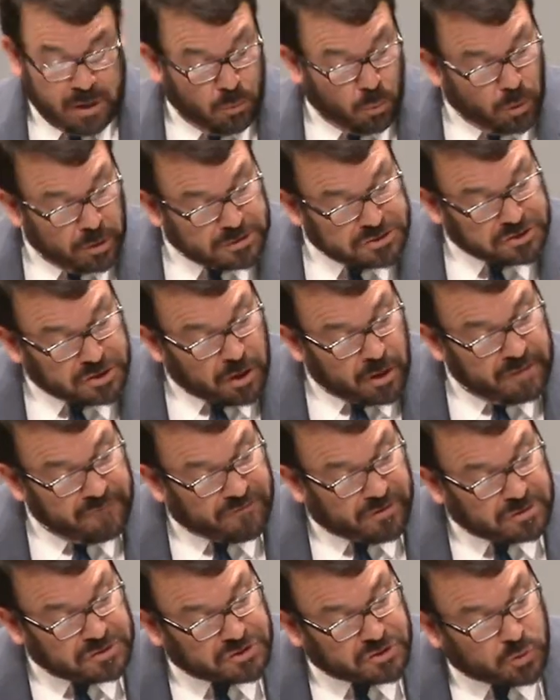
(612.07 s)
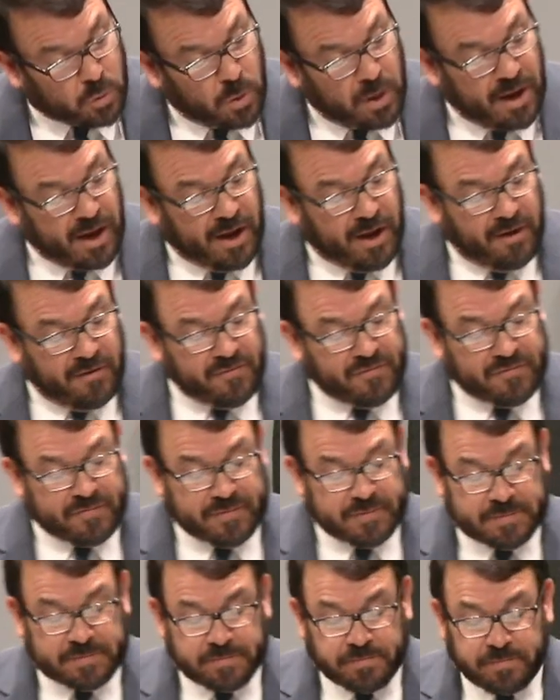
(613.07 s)
And we're going to start in verse 12.
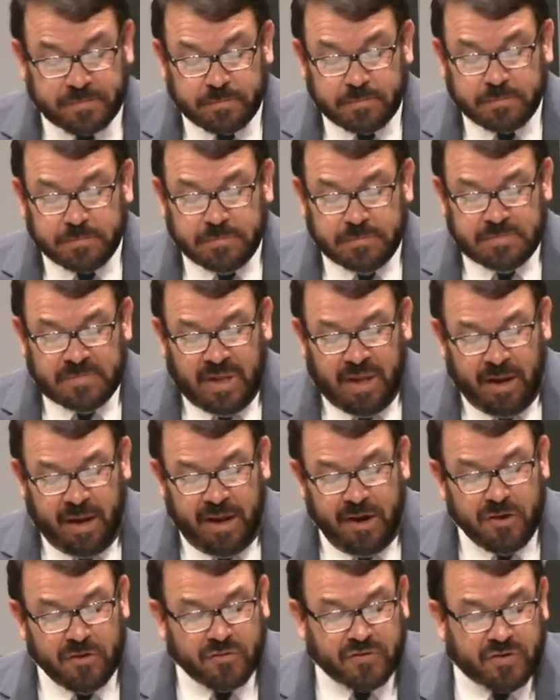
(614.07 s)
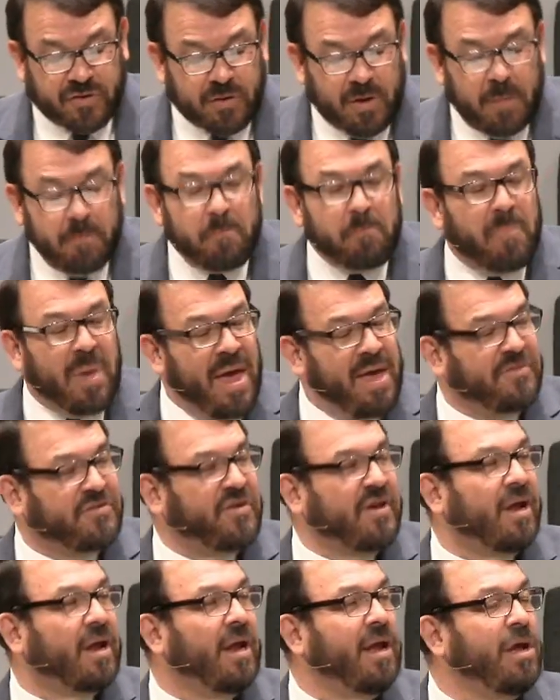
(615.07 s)
And here's
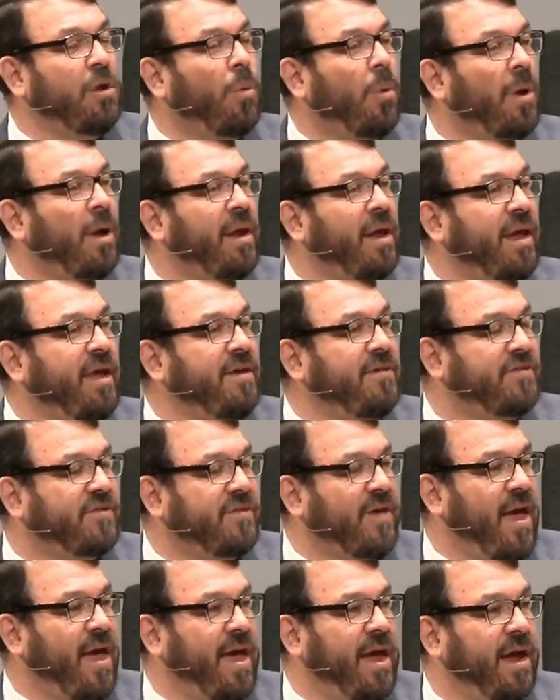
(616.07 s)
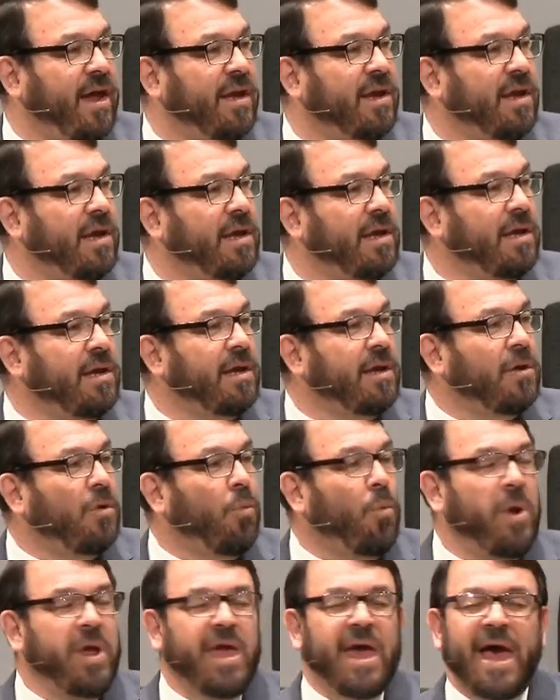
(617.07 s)
basically what he's saying
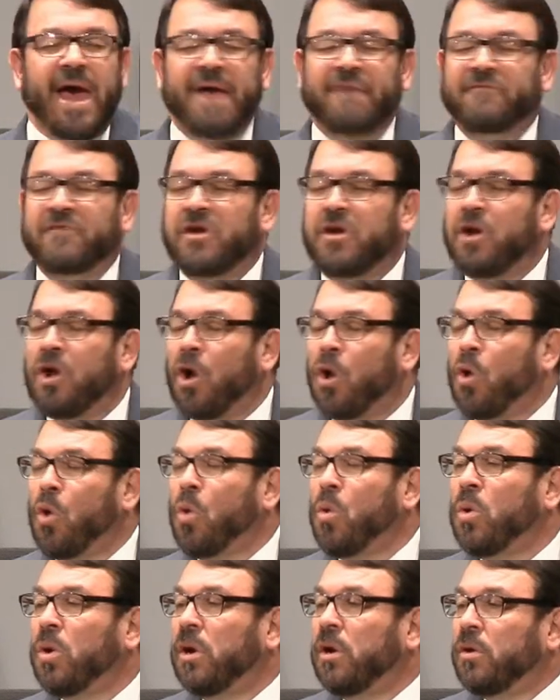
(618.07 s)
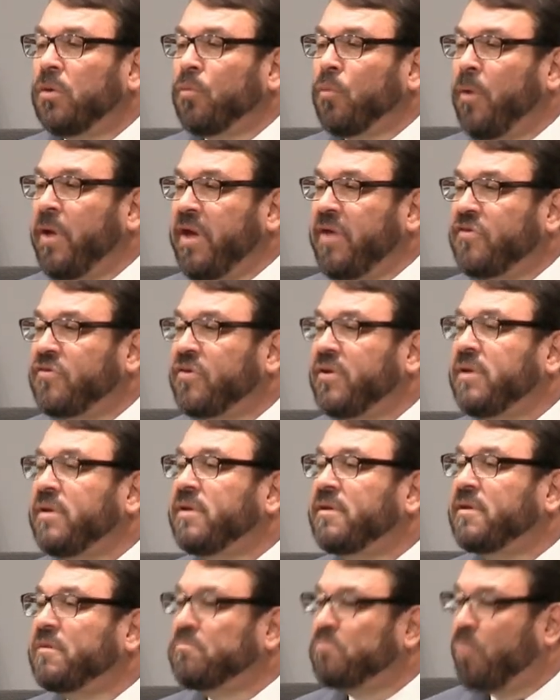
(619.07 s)
We have no
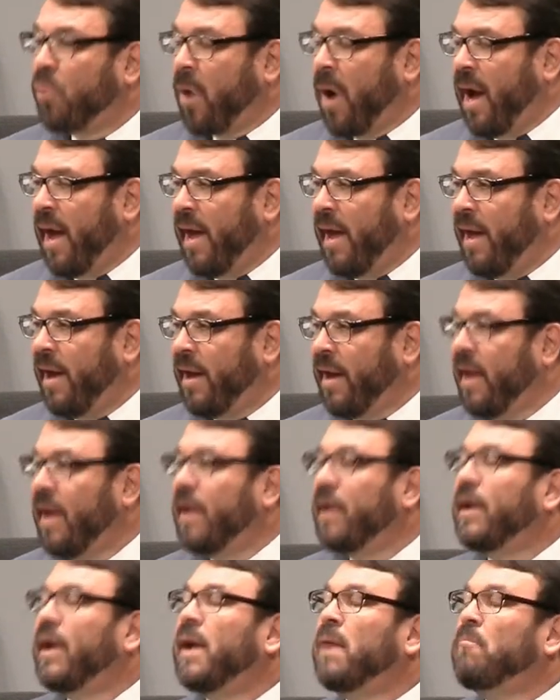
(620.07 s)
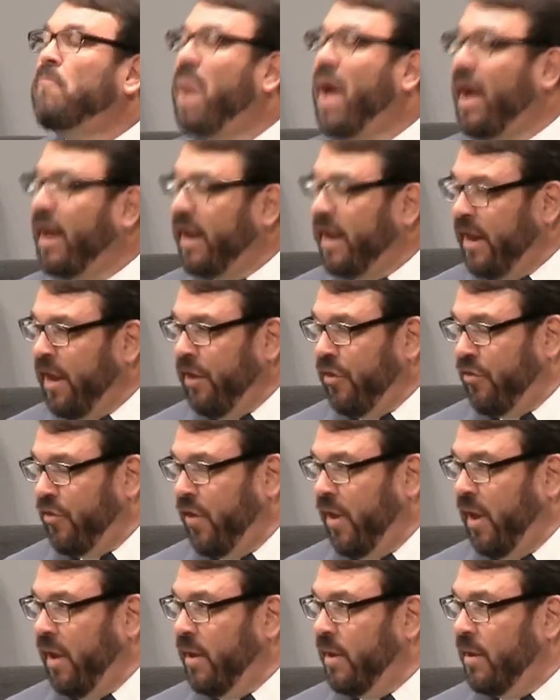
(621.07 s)
reason to brag about
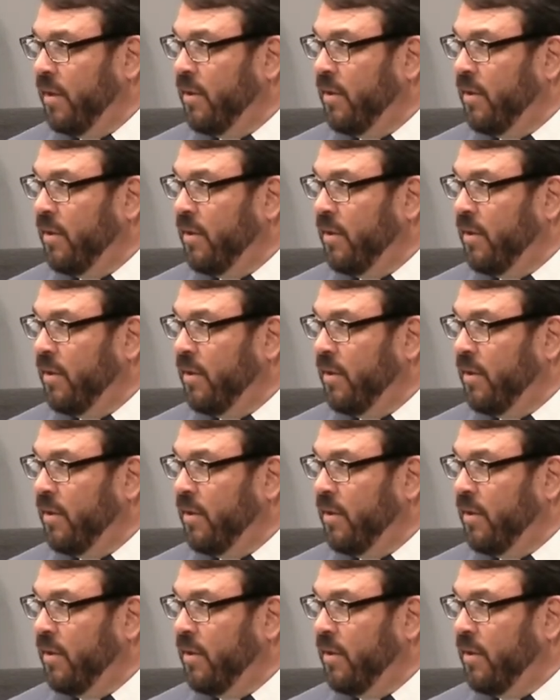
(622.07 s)
anything.